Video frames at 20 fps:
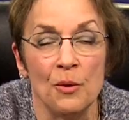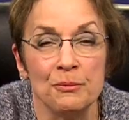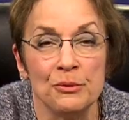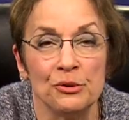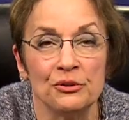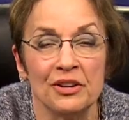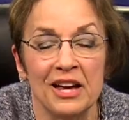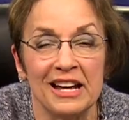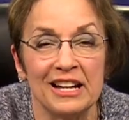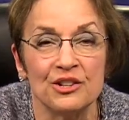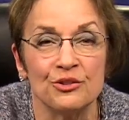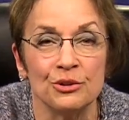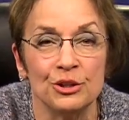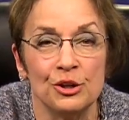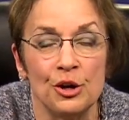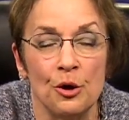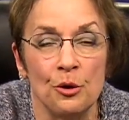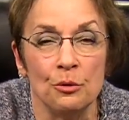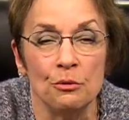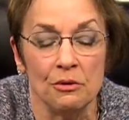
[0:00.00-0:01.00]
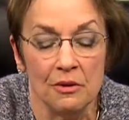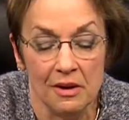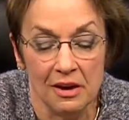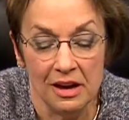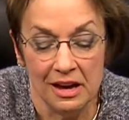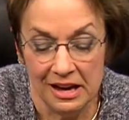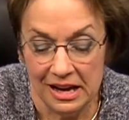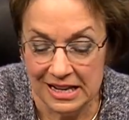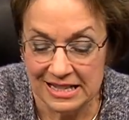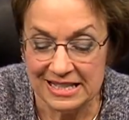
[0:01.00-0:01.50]
you'll take
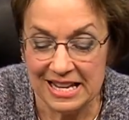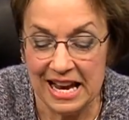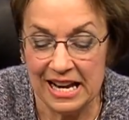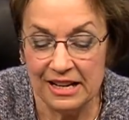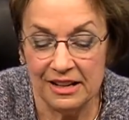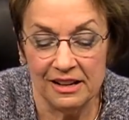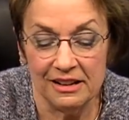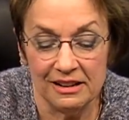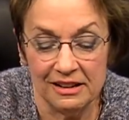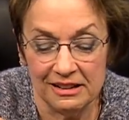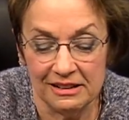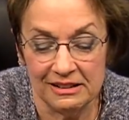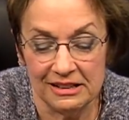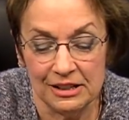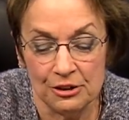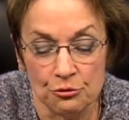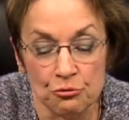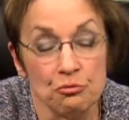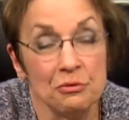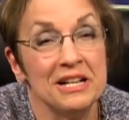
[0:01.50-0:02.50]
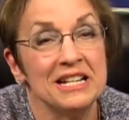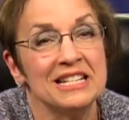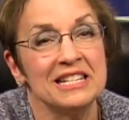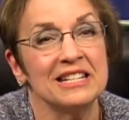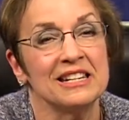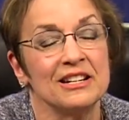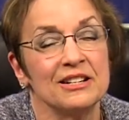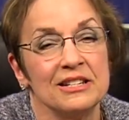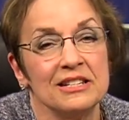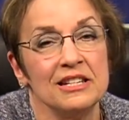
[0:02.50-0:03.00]
a risk
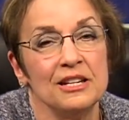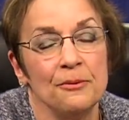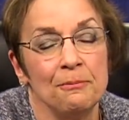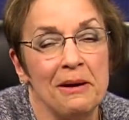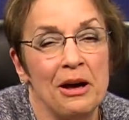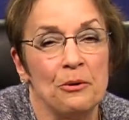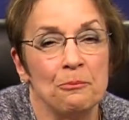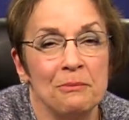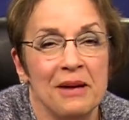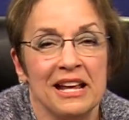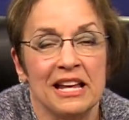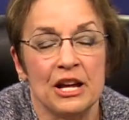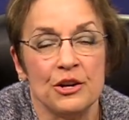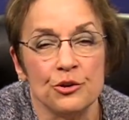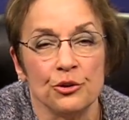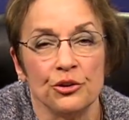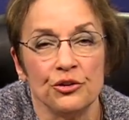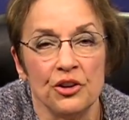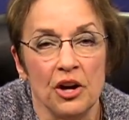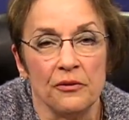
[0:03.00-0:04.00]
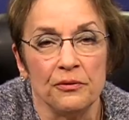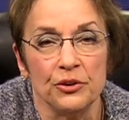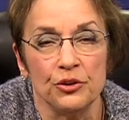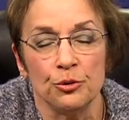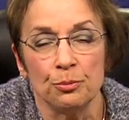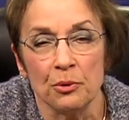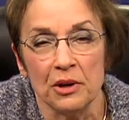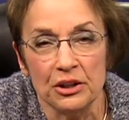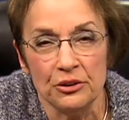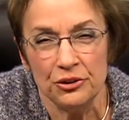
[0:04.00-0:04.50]
and see about making yourself a
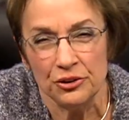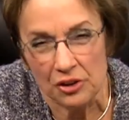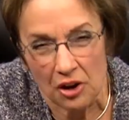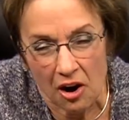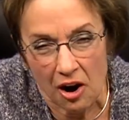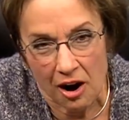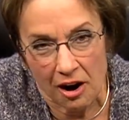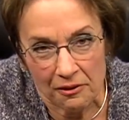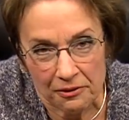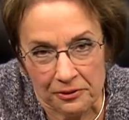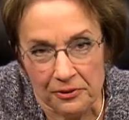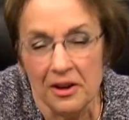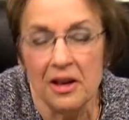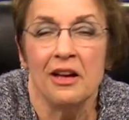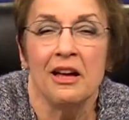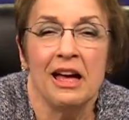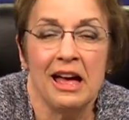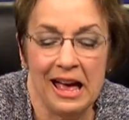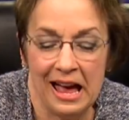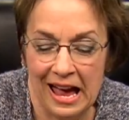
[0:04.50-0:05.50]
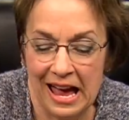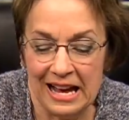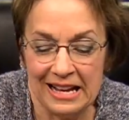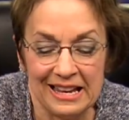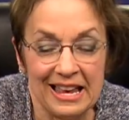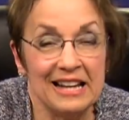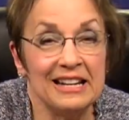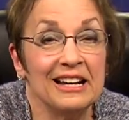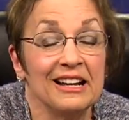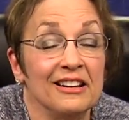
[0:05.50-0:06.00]
spring scarf and
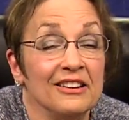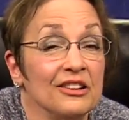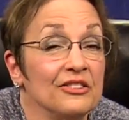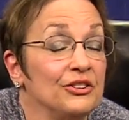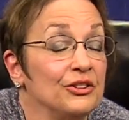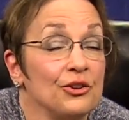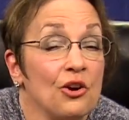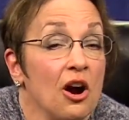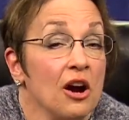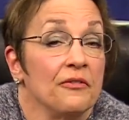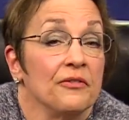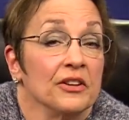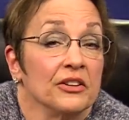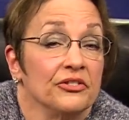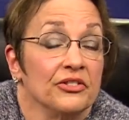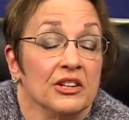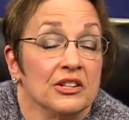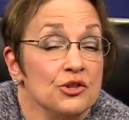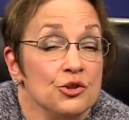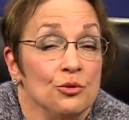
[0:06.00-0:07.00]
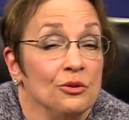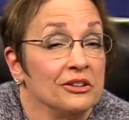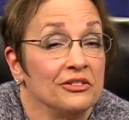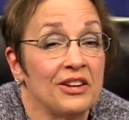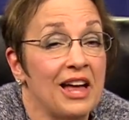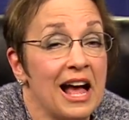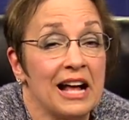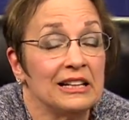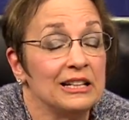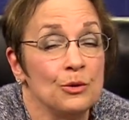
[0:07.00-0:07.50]
getting the scarf that you
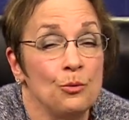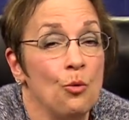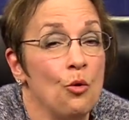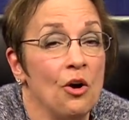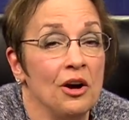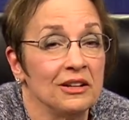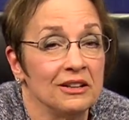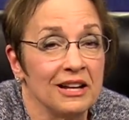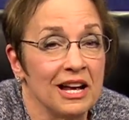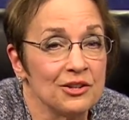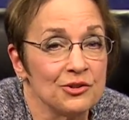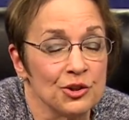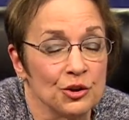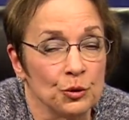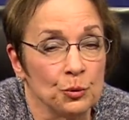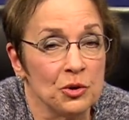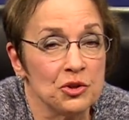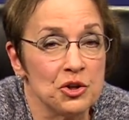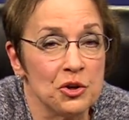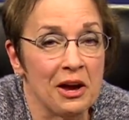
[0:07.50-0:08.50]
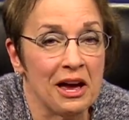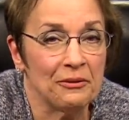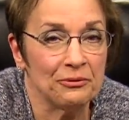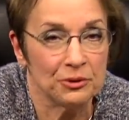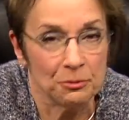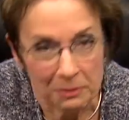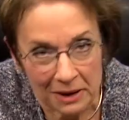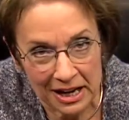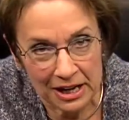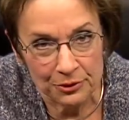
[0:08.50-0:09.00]
exactly want, not just what you have to
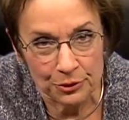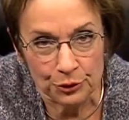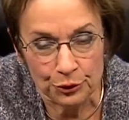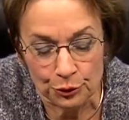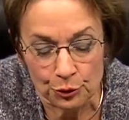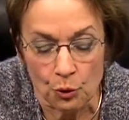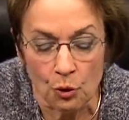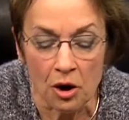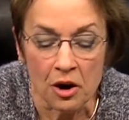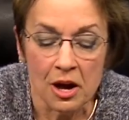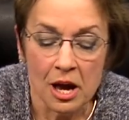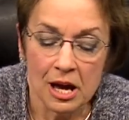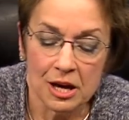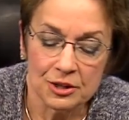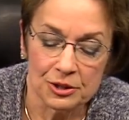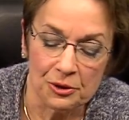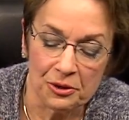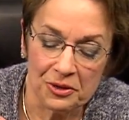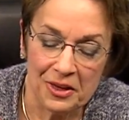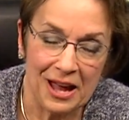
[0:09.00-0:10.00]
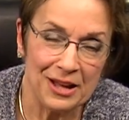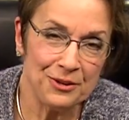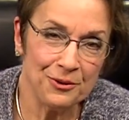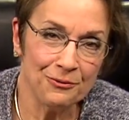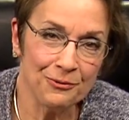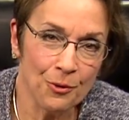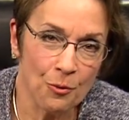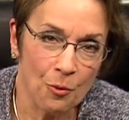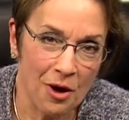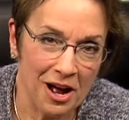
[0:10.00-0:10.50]
buy in the store. So thank you
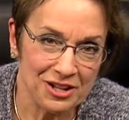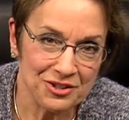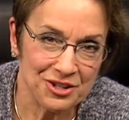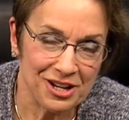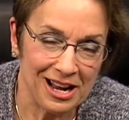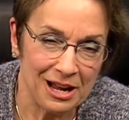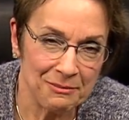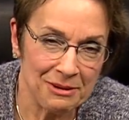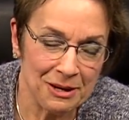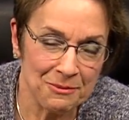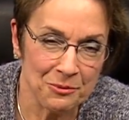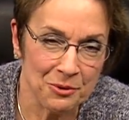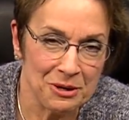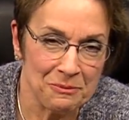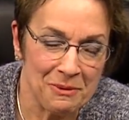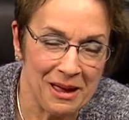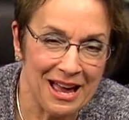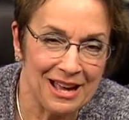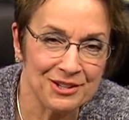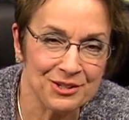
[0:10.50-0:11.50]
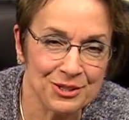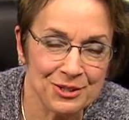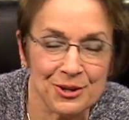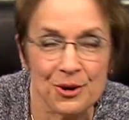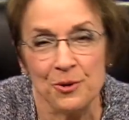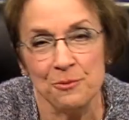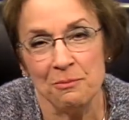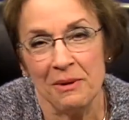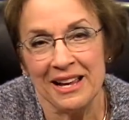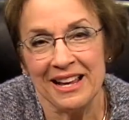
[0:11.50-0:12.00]
for watching. I'm Anne Marie
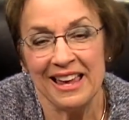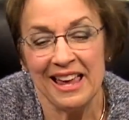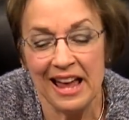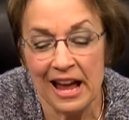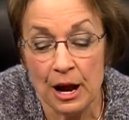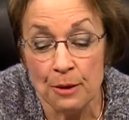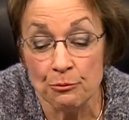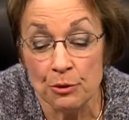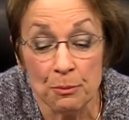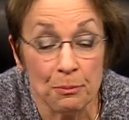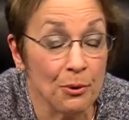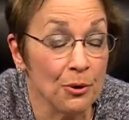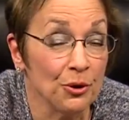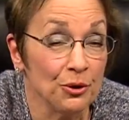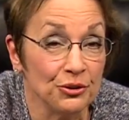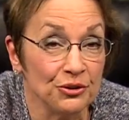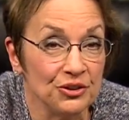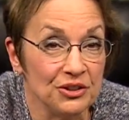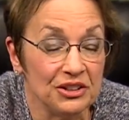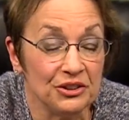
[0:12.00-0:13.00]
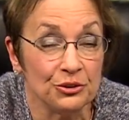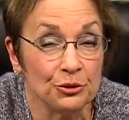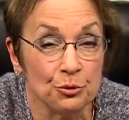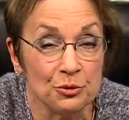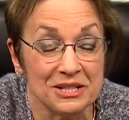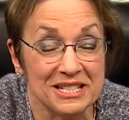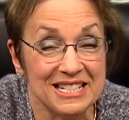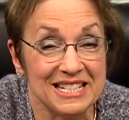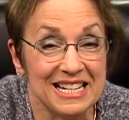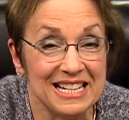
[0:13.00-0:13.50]
Battistone. My camera person is
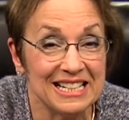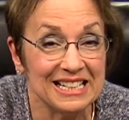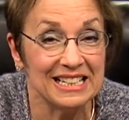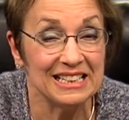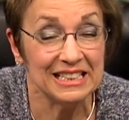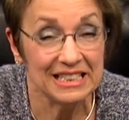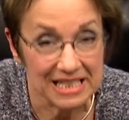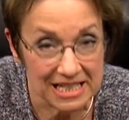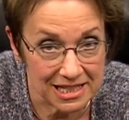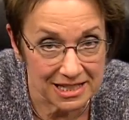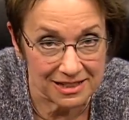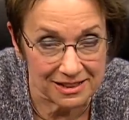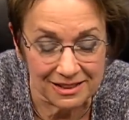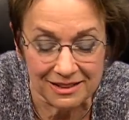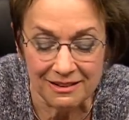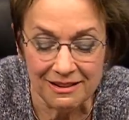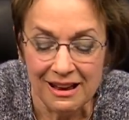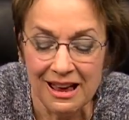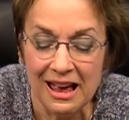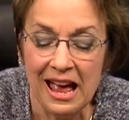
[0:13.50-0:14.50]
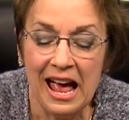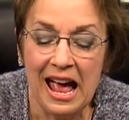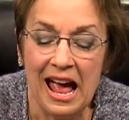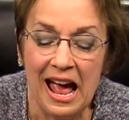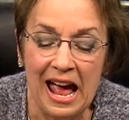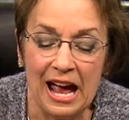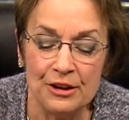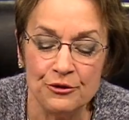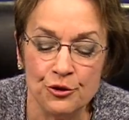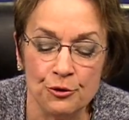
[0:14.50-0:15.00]
Christina Gleason,
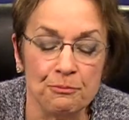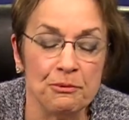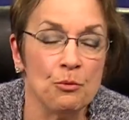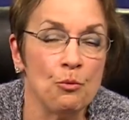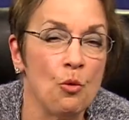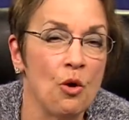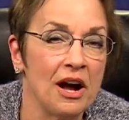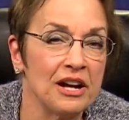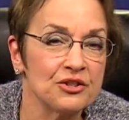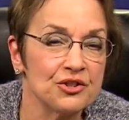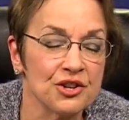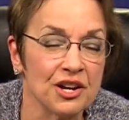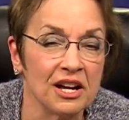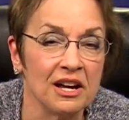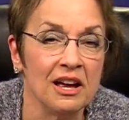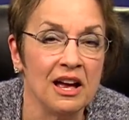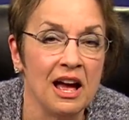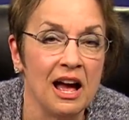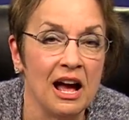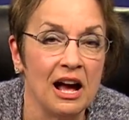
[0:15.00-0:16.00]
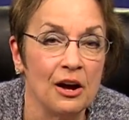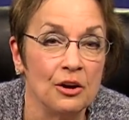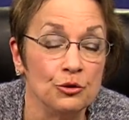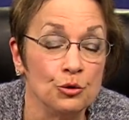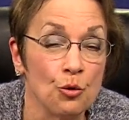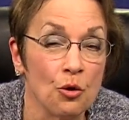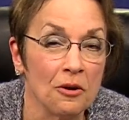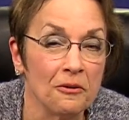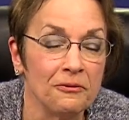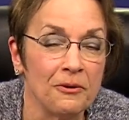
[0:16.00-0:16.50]
and you've been watching
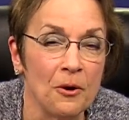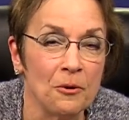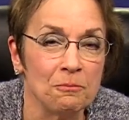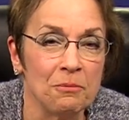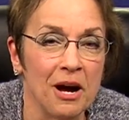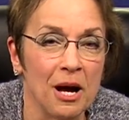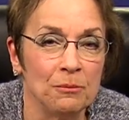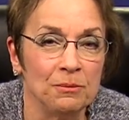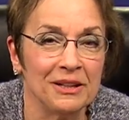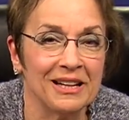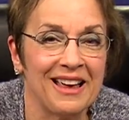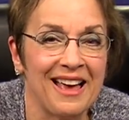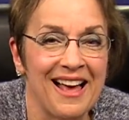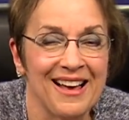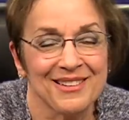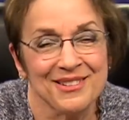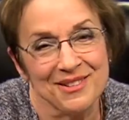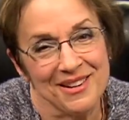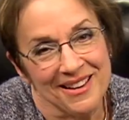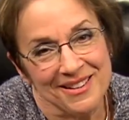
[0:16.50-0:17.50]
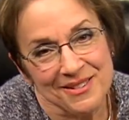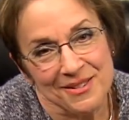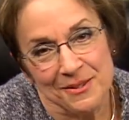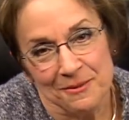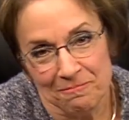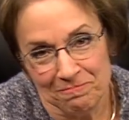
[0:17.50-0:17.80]
Norfolk Public Access.